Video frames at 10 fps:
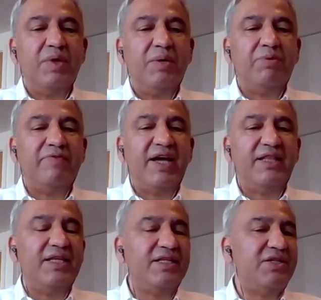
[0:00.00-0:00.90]
We
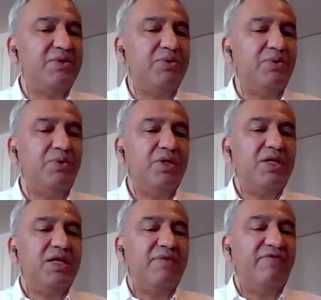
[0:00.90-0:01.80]
provide this to
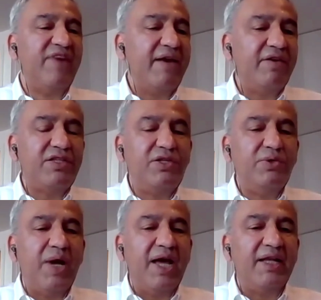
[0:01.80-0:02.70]
various
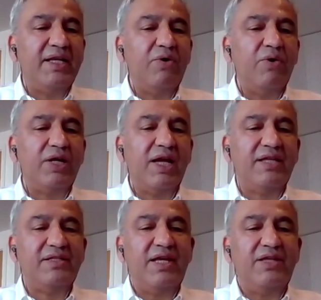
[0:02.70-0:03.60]
UN
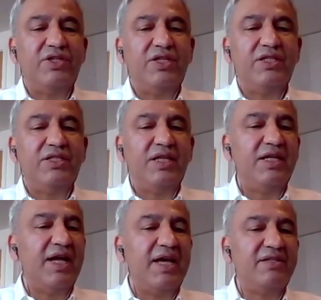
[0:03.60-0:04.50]
organizations,
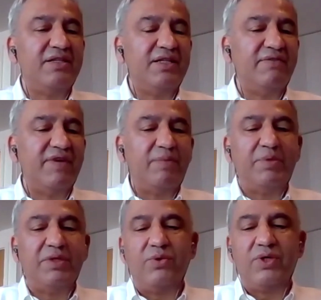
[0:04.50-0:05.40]
international
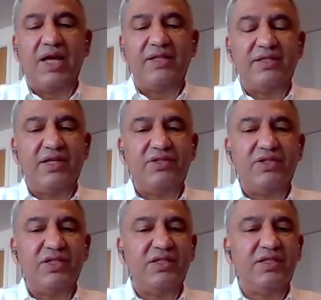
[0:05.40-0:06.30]
development
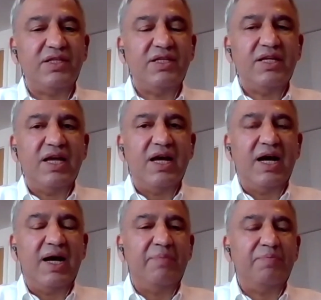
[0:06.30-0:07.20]
organizations,
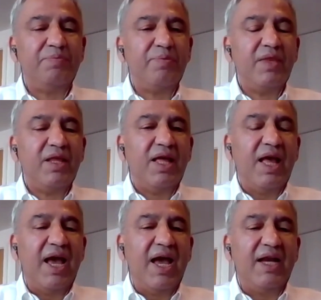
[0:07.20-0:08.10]

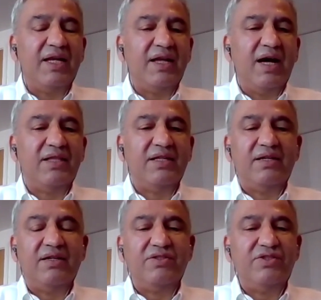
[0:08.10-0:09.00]
and
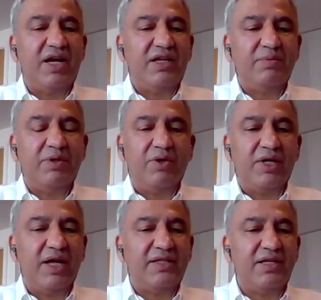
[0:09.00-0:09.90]
other charitable
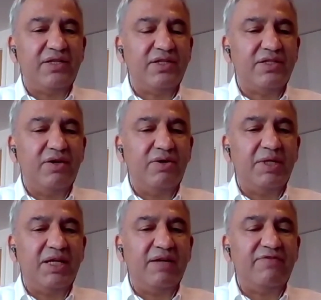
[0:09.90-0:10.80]
organizations
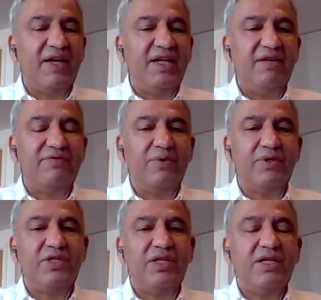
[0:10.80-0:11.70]
globally. And finally, of
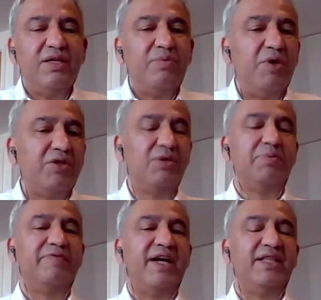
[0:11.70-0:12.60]
course, we also
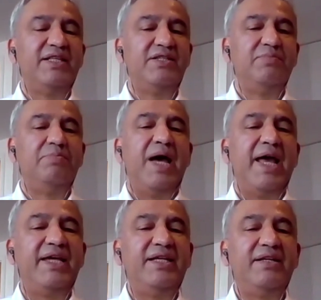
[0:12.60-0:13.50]
provide this to
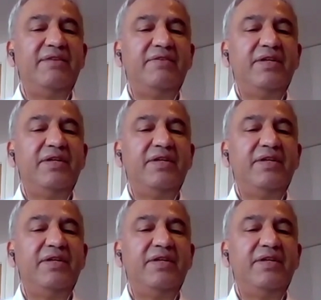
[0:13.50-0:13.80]
bank